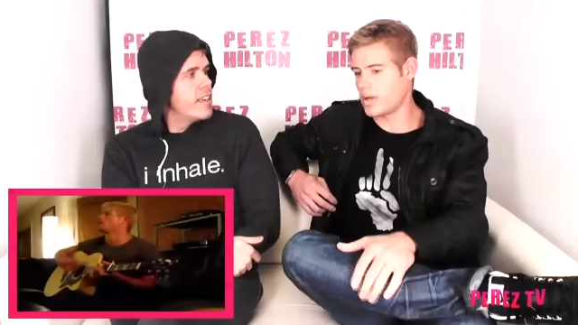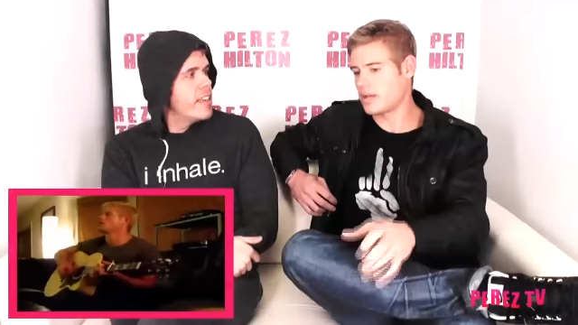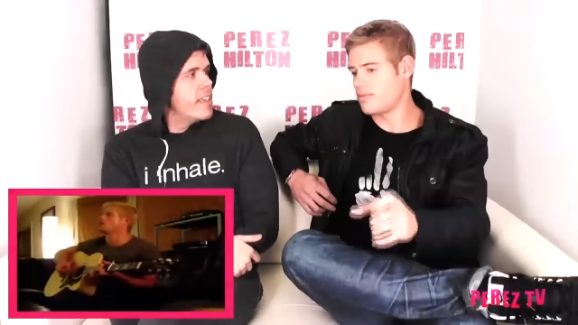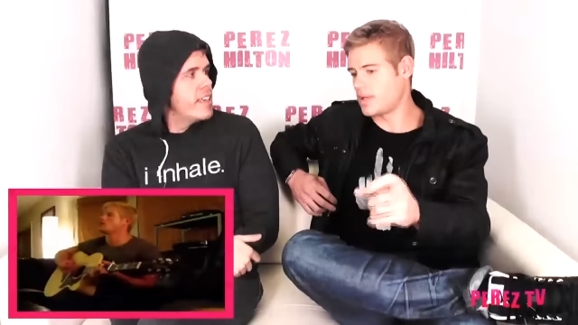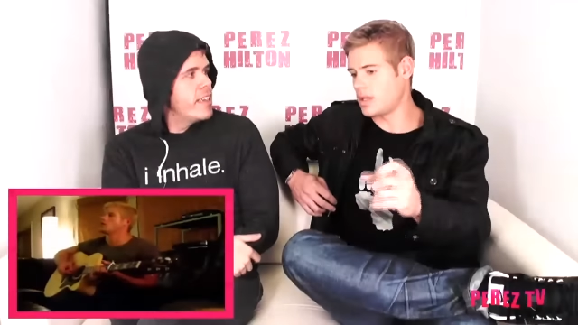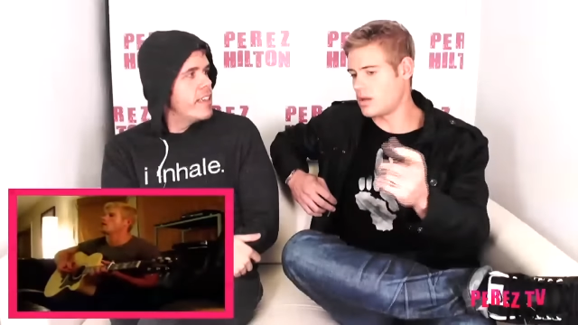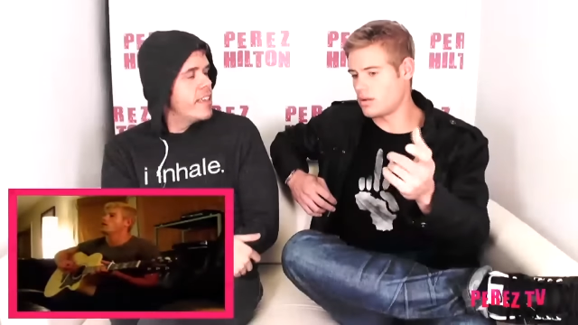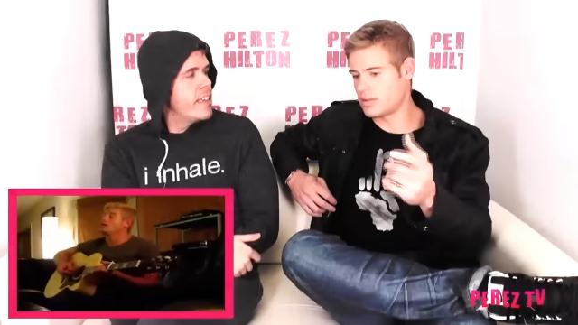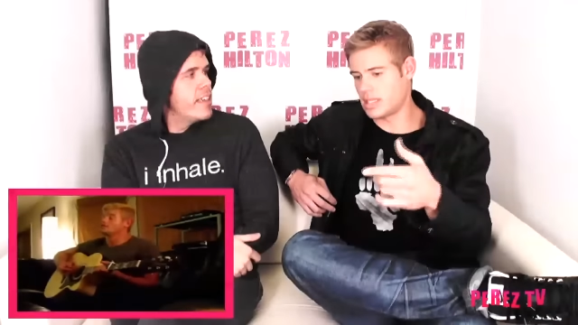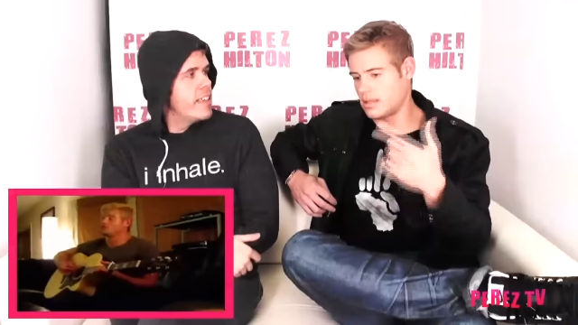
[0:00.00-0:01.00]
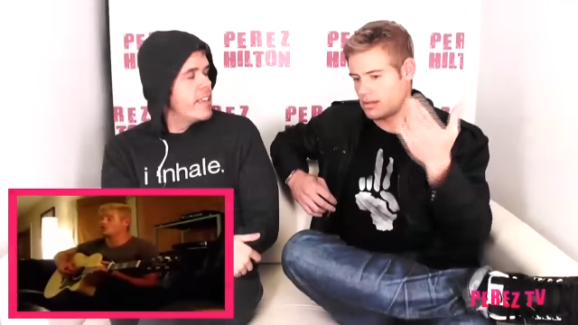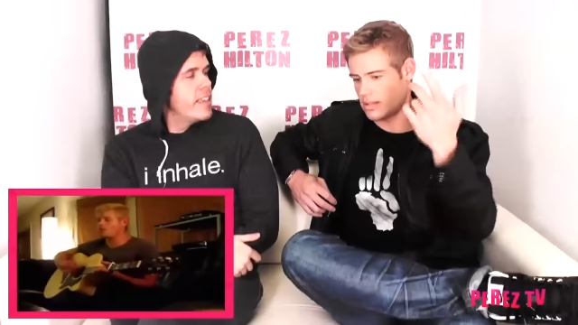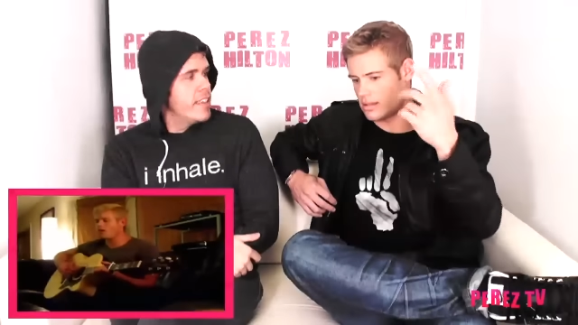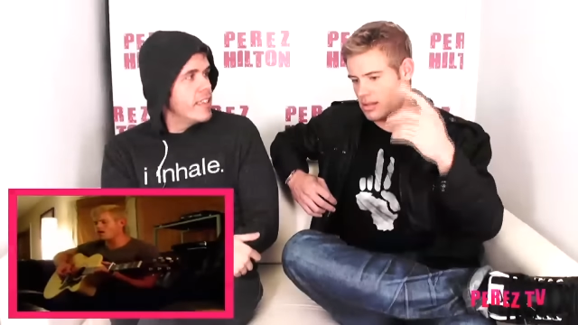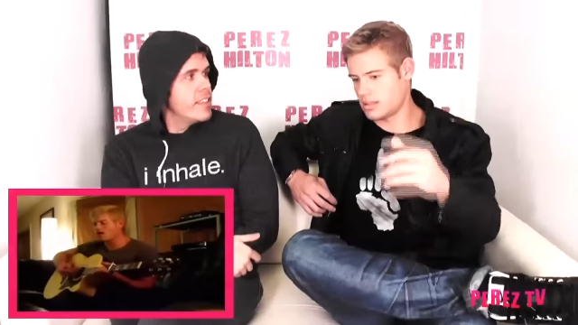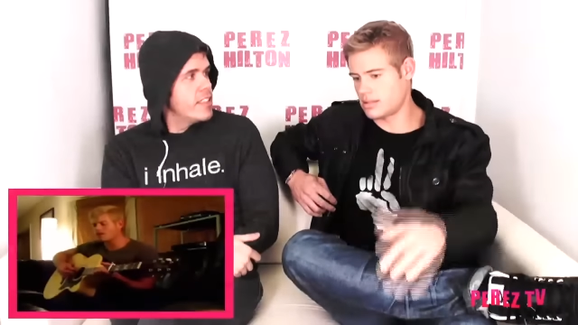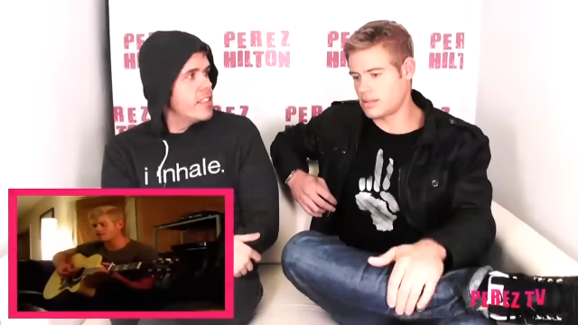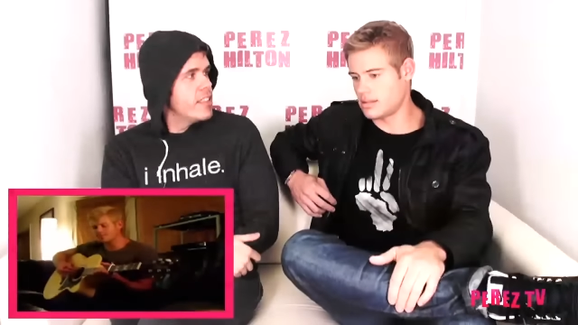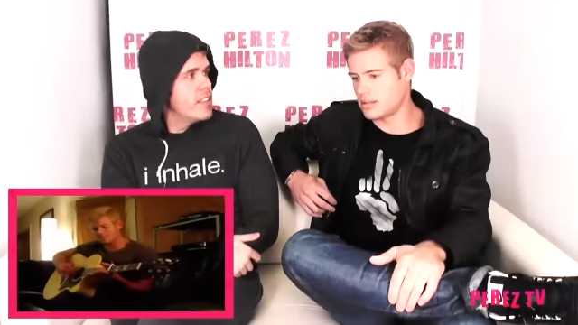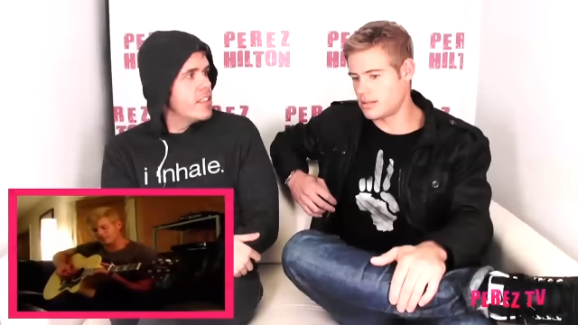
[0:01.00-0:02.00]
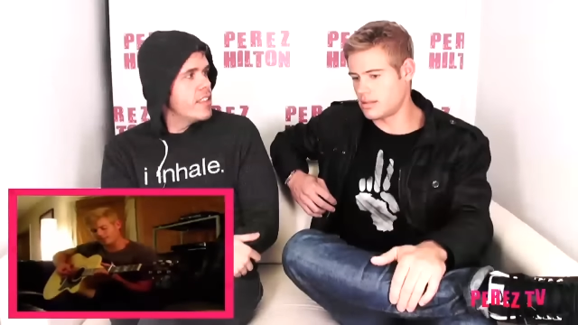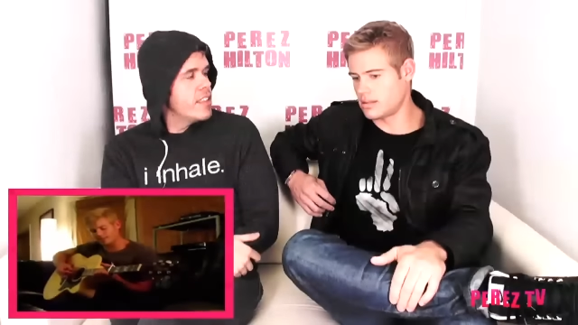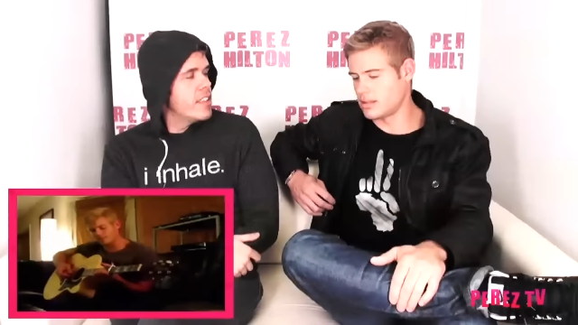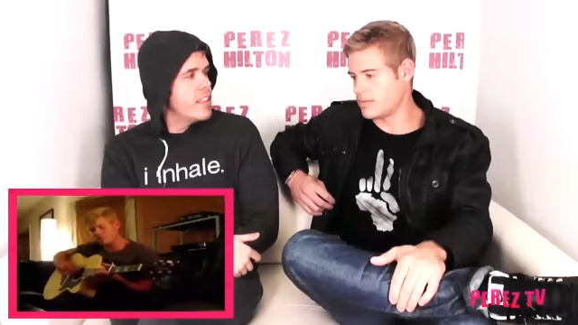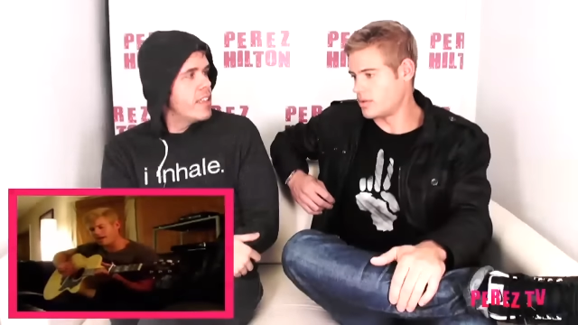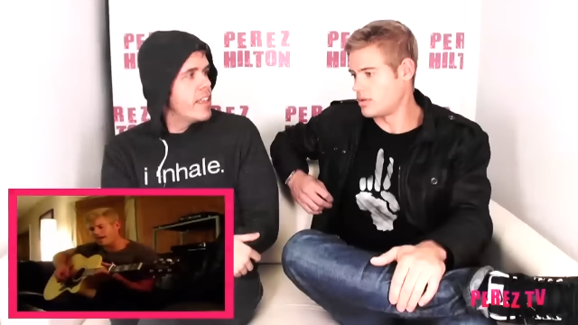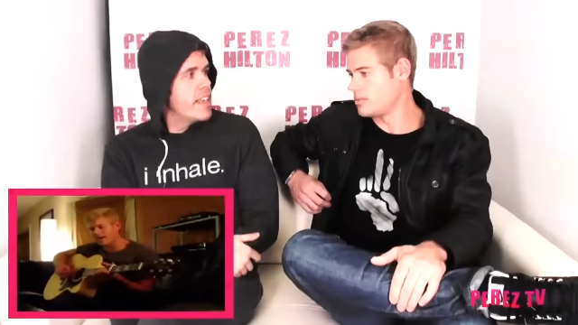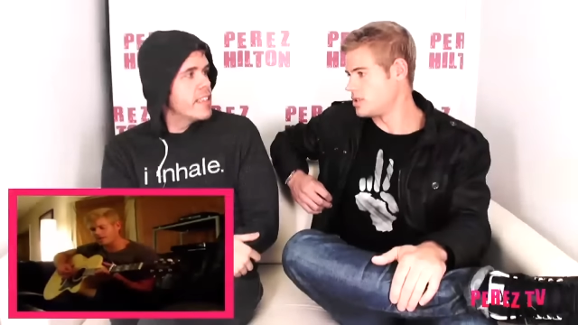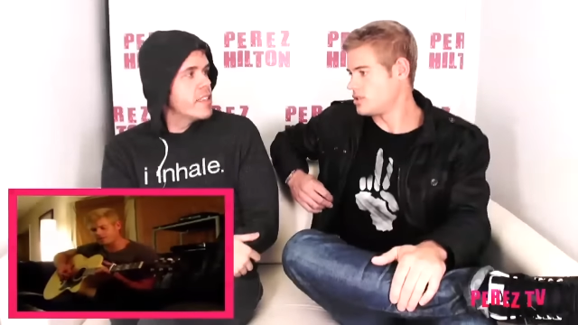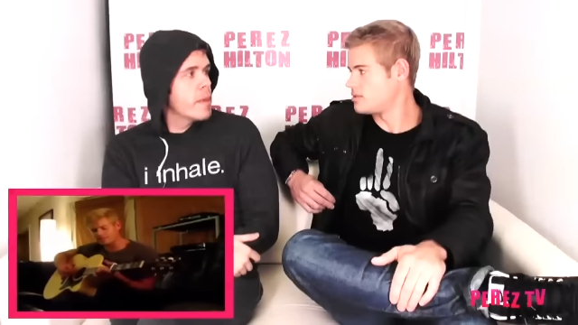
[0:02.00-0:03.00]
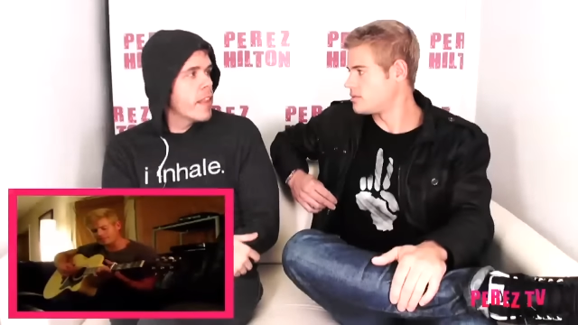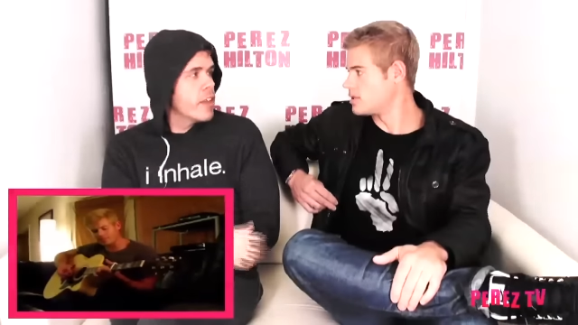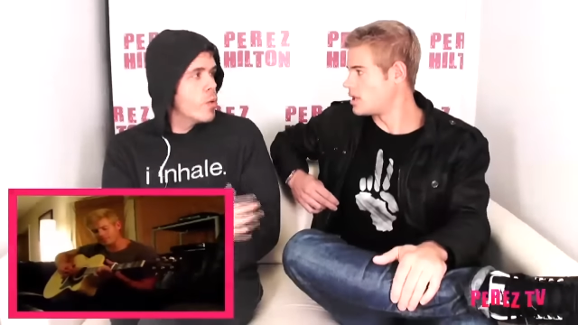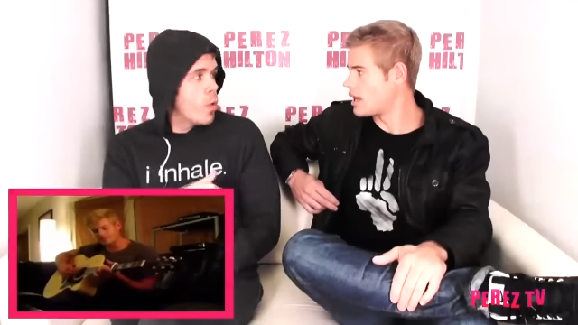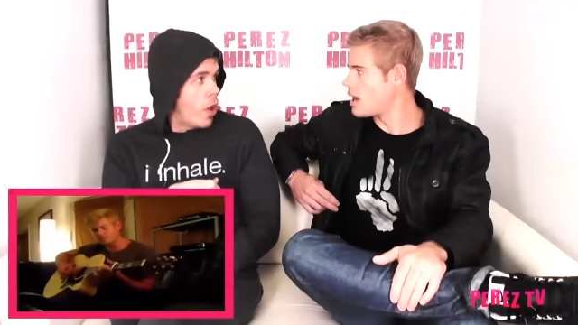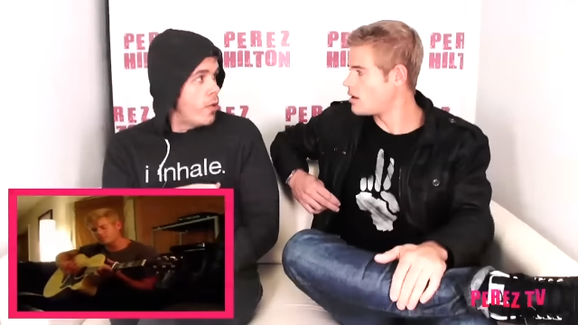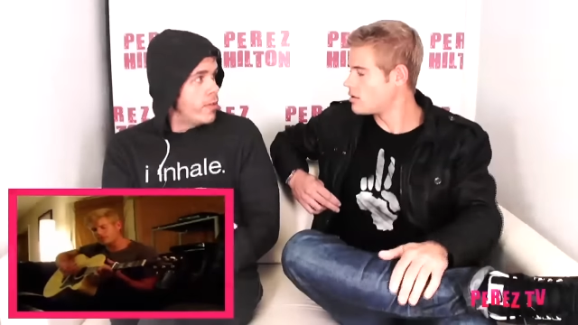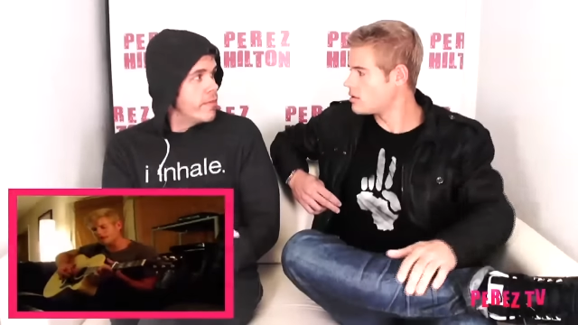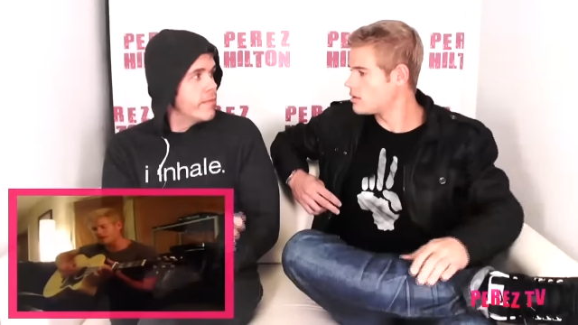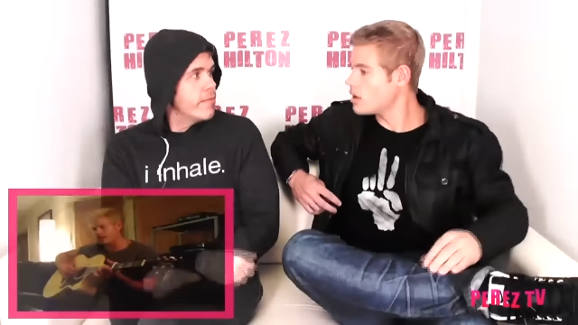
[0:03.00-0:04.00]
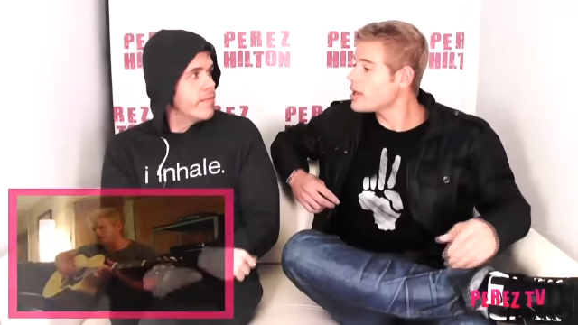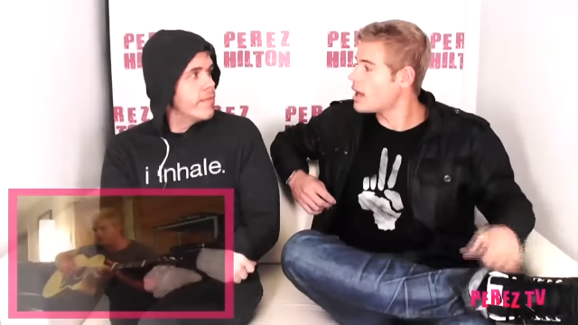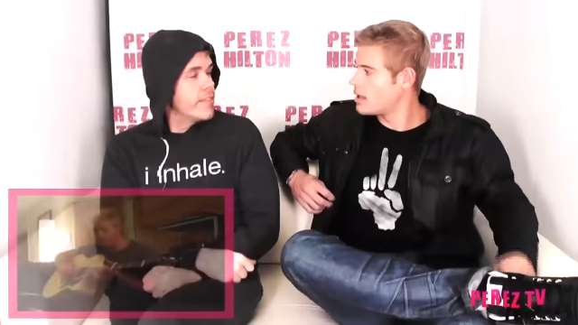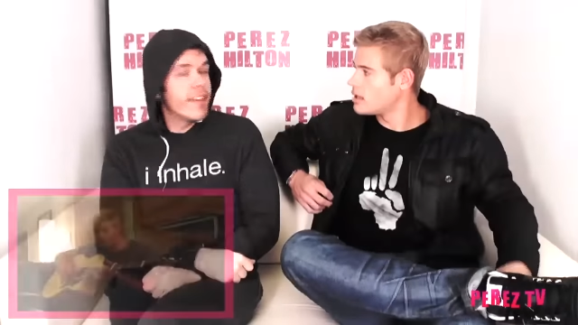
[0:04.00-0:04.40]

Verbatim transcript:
Speaker 1: quick video. We did it in the living room. Is it something that you wrote? Oh yeah.